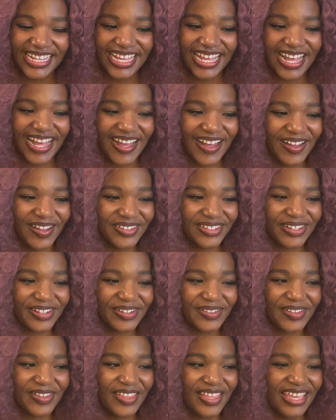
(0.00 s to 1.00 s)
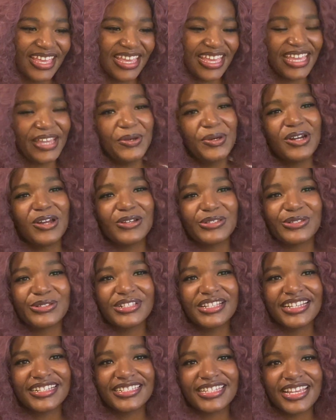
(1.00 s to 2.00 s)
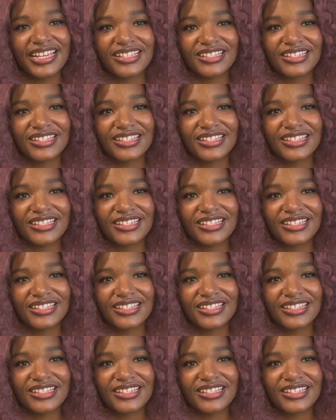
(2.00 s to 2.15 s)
It would also like take